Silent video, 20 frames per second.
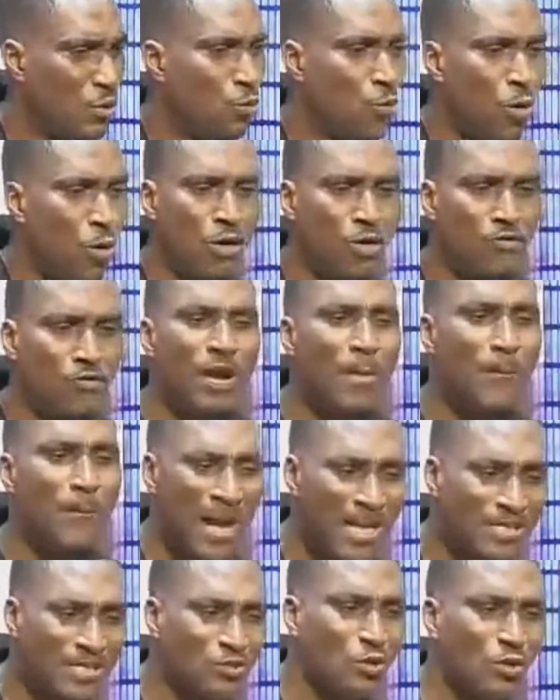One of the
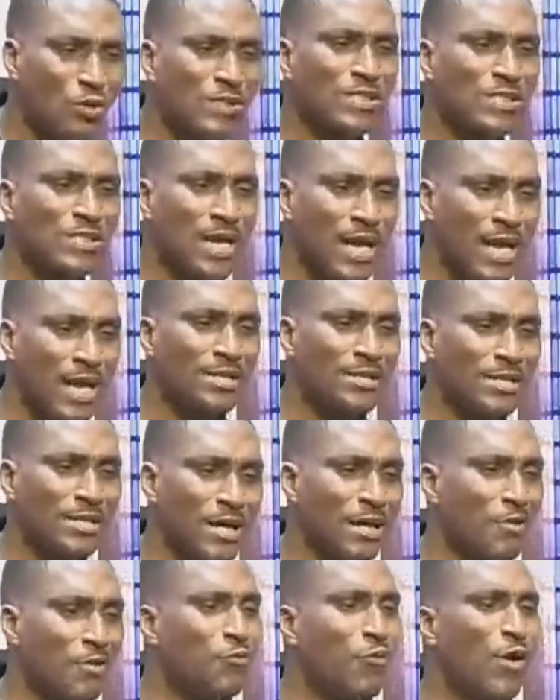pastors said,
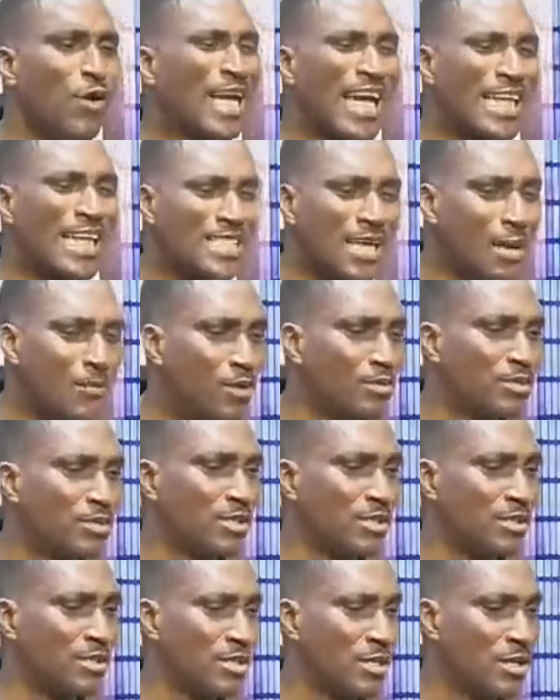hey, forget
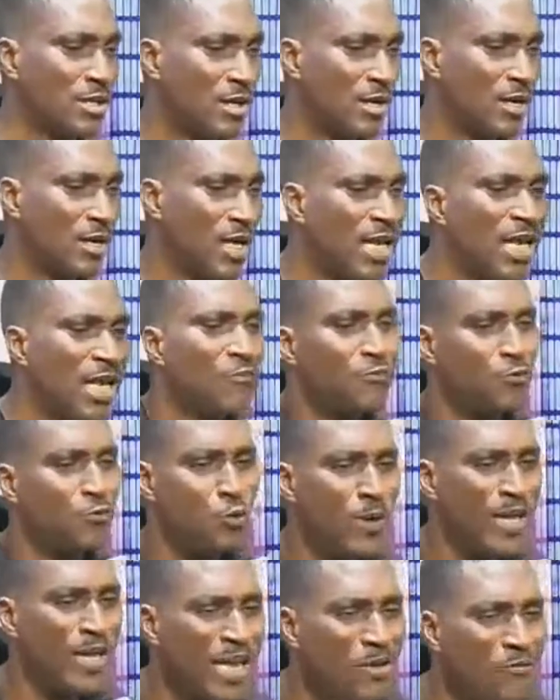about it. If
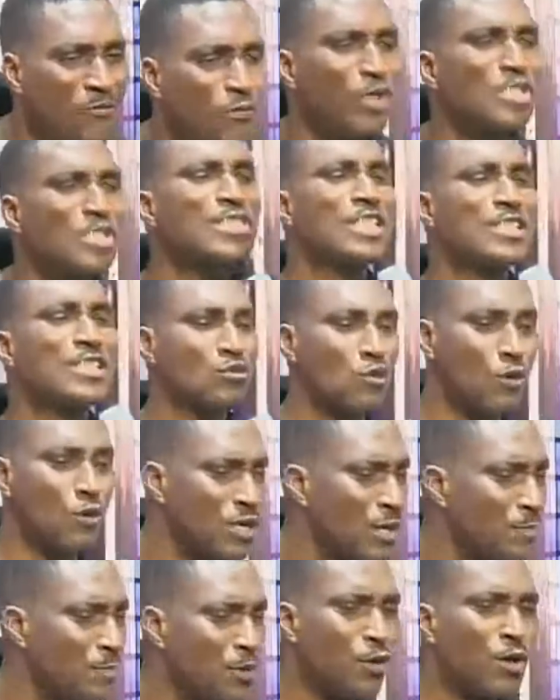you give us a
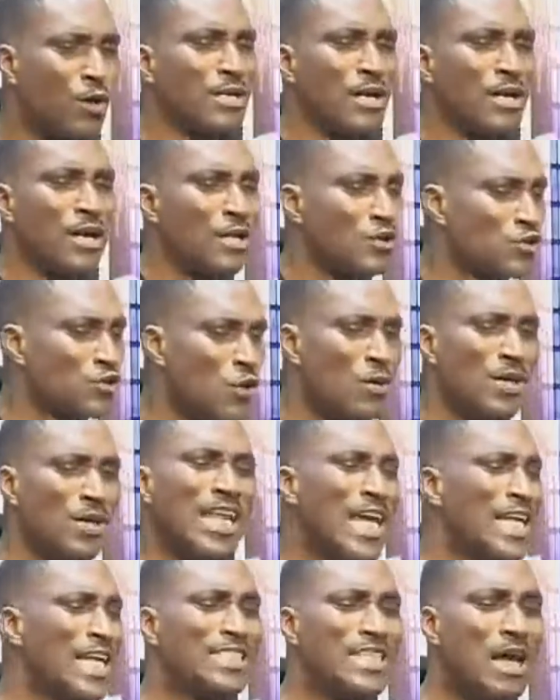Sunday, because
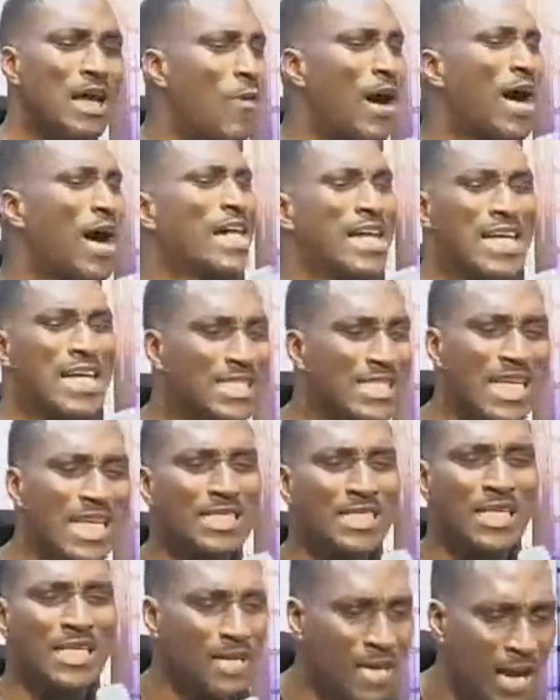Sunday is our
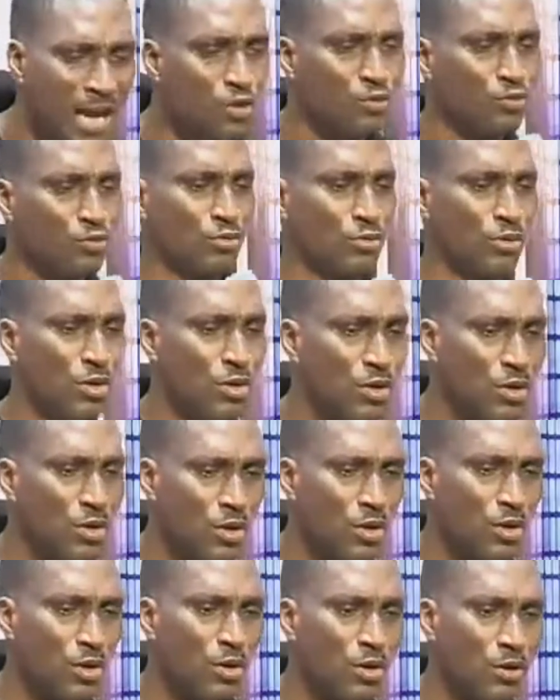greatest crowd.
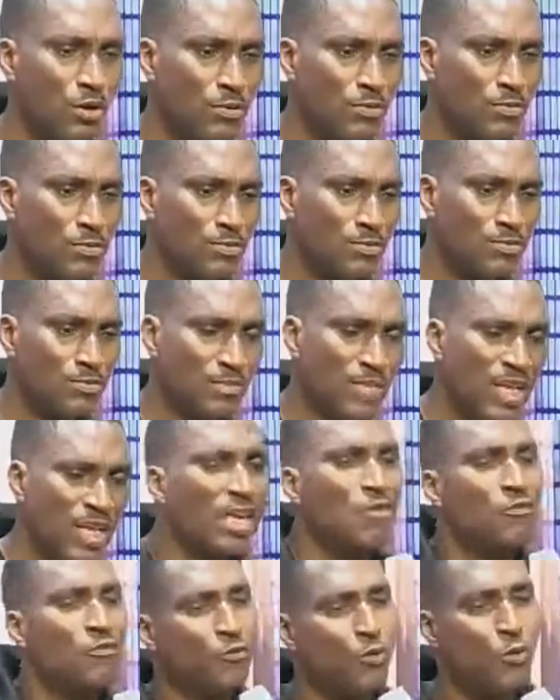
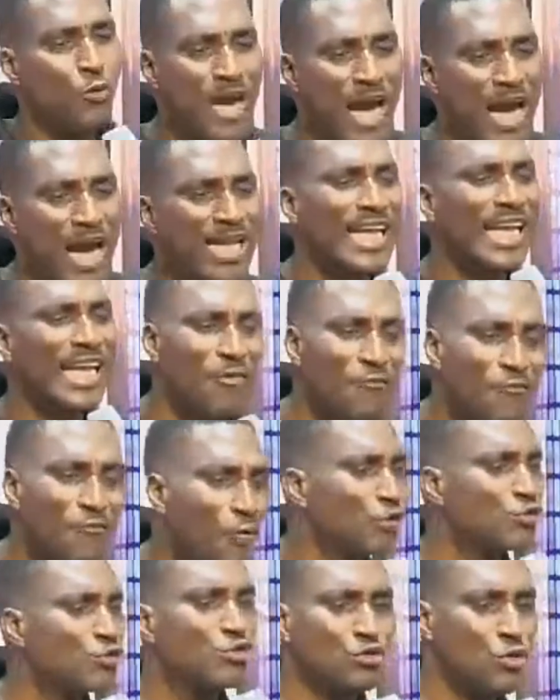If you can give
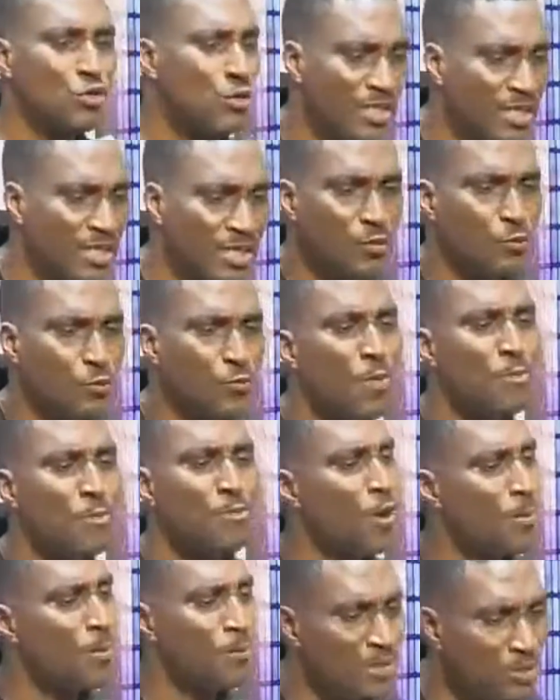us Sunday, we
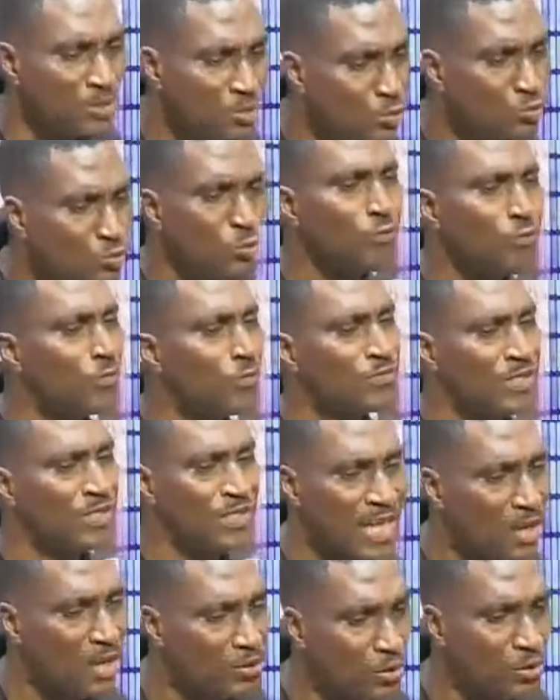promise you two hundred fifty
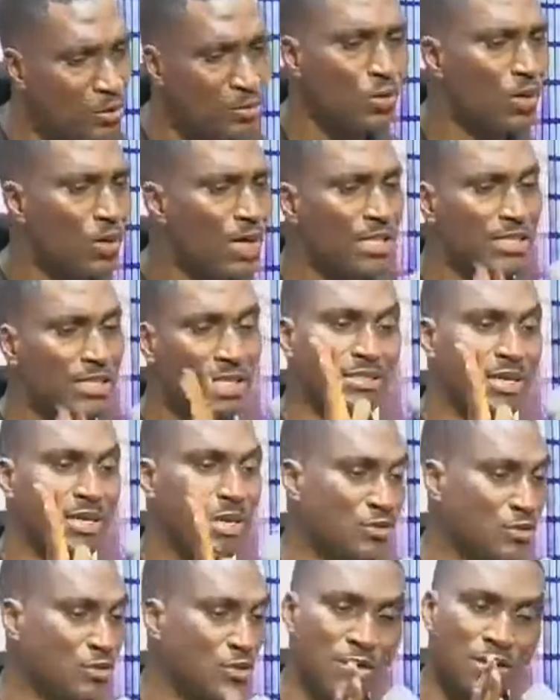thousand dollars. I said,
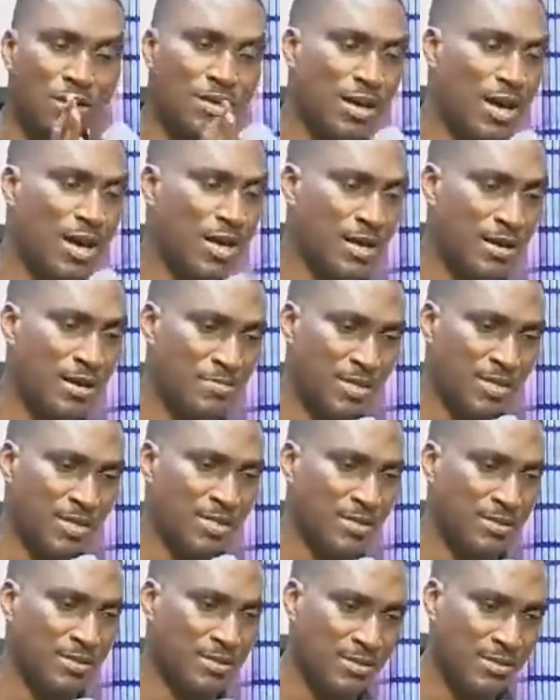I'm sorry, I can't
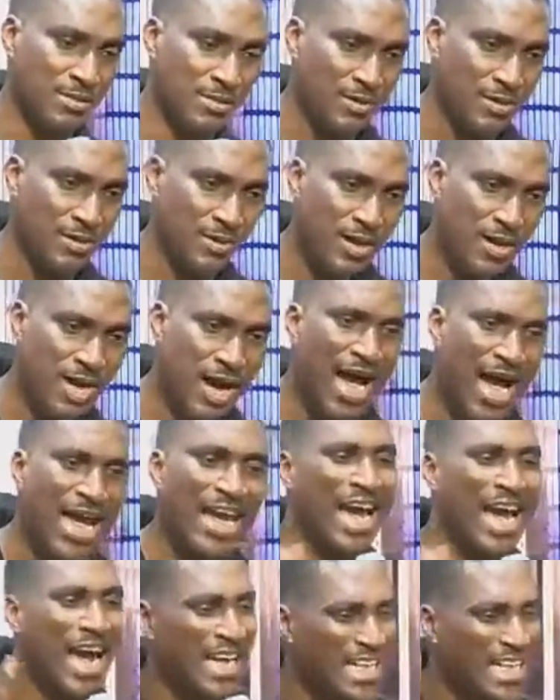make it.
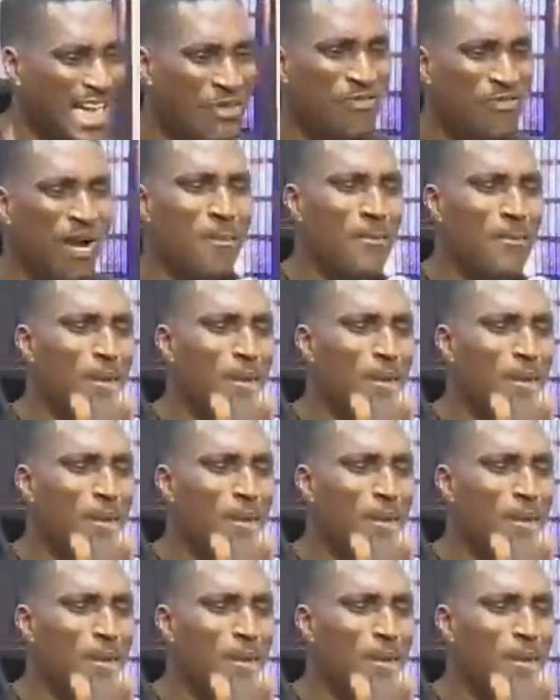I can never,